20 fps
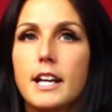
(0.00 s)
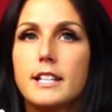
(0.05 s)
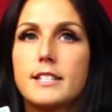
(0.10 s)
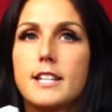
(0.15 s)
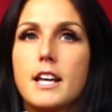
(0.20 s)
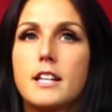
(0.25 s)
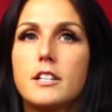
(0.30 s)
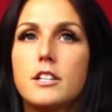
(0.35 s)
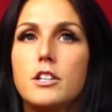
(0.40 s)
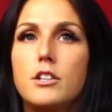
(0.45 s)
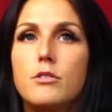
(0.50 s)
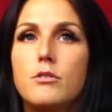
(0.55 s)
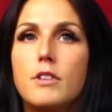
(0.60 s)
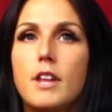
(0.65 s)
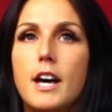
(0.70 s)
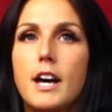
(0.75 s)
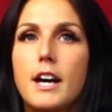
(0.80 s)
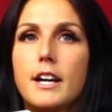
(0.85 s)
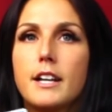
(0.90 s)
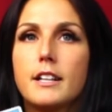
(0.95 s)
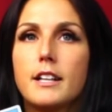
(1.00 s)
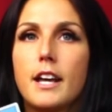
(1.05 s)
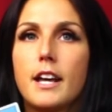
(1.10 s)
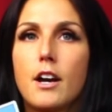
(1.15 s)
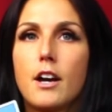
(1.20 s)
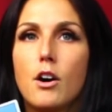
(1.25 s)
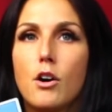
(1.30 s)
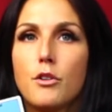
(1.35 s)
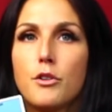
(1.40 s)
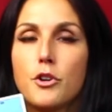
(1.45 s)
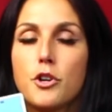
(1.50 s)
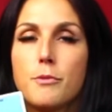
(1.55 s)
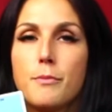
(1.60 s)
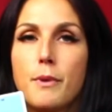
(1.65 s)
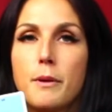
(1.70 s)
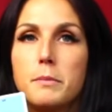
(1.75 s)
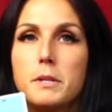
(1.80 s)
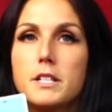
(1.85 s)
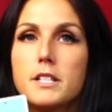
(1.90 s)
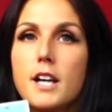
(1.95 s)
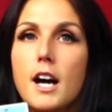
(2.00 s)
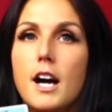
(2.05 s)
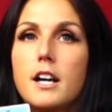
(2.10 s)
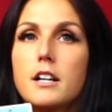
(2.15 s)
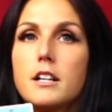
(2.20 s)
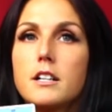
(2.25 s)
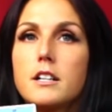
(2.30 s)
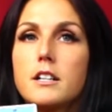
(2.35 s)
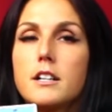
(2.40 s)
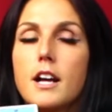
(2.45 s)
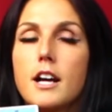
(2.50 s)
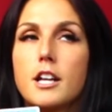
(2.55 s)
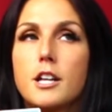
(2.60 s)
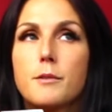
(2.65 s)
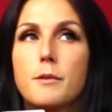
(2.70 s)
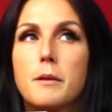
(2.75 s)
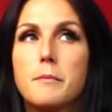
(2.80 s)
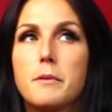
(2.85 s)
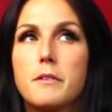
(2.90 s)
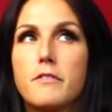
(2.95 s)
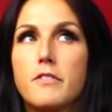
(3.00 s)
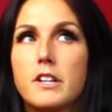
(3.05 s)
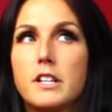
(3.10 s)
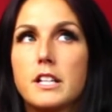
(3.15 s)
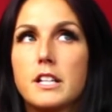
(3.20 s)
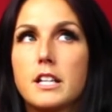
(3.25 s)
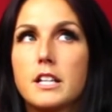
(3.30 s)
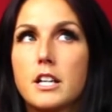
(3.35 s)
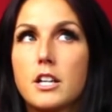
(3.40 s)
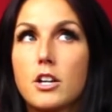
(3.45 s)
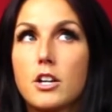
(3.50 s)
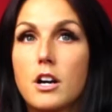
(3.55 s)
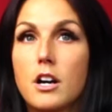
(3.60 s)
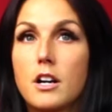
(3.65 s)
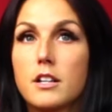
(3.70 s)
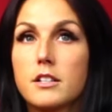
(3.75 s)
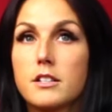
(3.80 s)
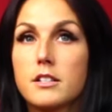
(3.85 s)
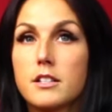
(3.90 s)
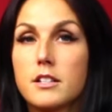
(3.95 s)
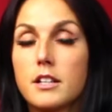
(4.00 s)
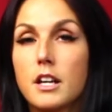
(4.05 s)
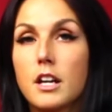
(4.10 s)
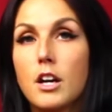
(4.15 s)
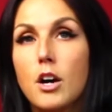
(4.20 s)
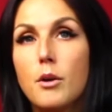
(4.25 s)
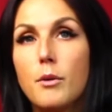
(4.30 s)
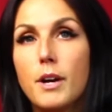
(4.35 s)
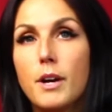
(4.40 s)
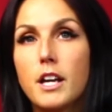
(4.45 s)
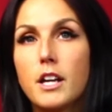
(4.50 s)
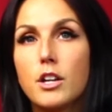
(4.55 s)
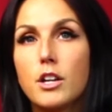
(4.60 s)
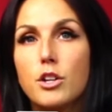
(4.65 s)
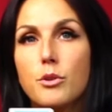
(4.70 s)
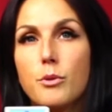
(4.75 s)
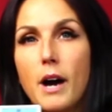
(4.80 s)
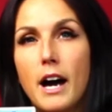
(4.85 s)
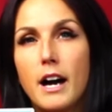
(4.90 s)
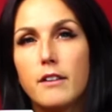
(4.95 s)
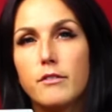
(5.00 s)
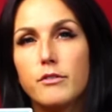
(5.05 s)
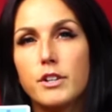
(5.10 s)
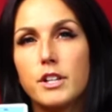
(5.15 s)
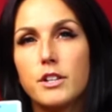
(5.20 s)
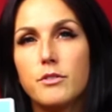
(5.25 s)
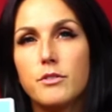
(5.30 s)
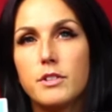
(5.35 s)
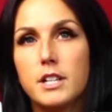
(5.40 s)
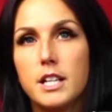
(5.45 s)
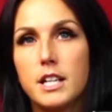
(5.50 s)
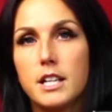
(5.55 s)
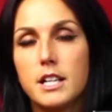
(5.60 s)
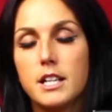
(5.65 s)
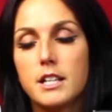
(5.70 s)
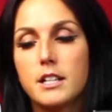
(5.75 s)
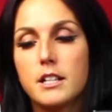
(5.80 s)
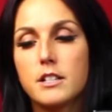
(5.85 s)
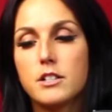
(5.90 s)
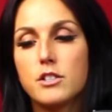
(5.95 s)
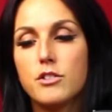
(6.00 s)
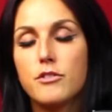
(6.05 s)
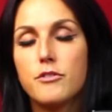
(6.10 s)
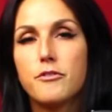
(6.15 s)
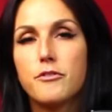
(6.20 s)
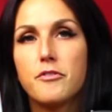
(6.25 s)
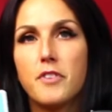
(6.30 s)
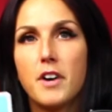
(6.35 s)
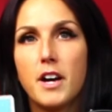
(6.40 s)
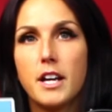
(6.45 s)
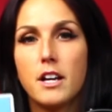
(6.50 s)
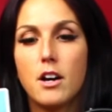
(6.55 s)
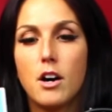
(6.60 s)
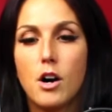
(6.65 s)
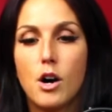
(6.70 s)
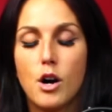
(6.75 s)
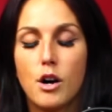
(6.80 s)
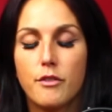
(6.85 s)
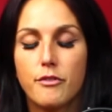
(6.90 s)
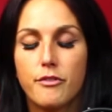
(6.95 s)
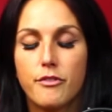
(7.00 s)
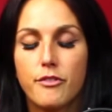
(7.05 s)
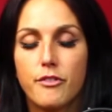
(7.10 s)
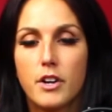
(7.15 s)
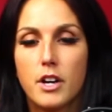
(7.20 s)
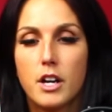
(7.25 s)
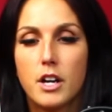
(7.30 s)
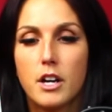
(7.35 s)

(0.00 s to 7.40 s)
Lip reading: it's telling you that, like, although you might be tired and you might be feeling like you're constantly going, you have what you need to fight off